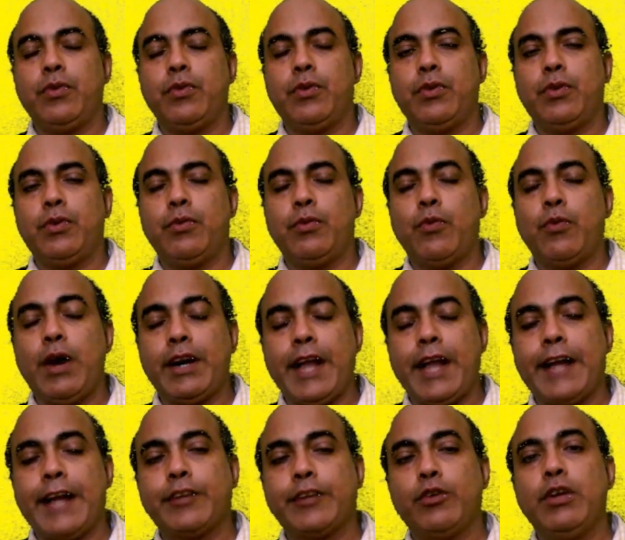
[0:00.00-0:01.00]
What
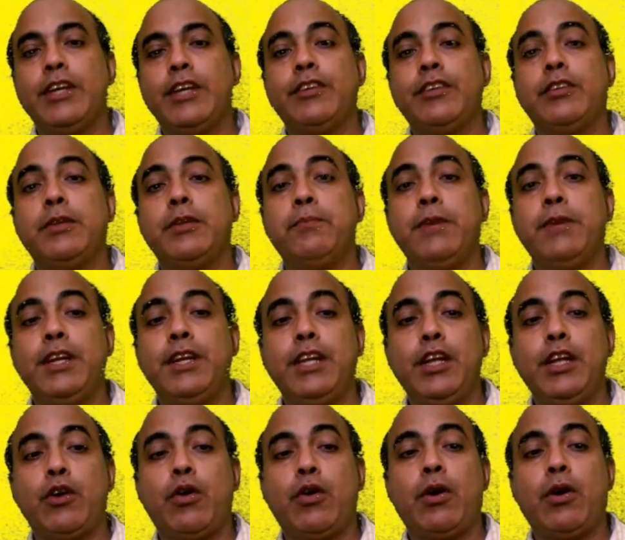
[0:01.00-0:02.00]
actually is the
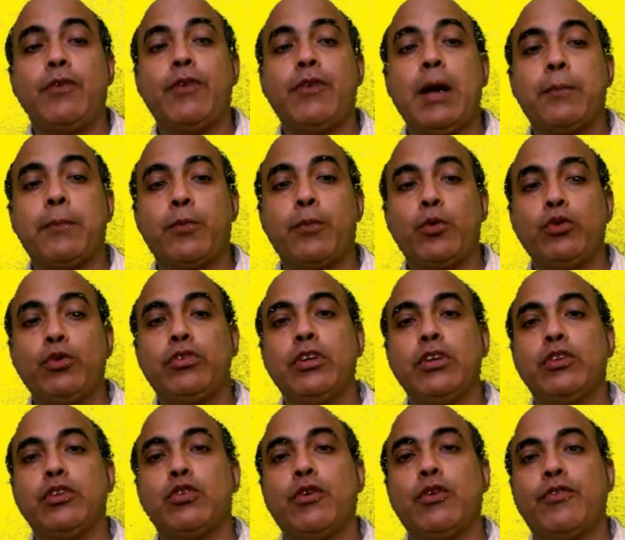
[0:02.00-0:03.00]
meaning of
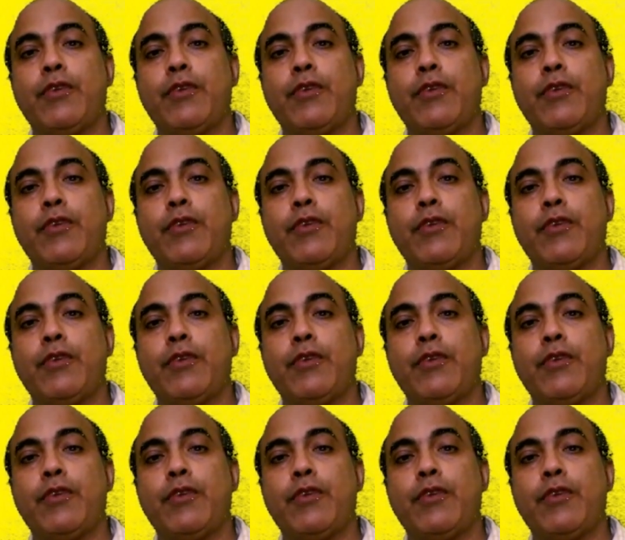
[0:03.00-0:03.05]
approaches of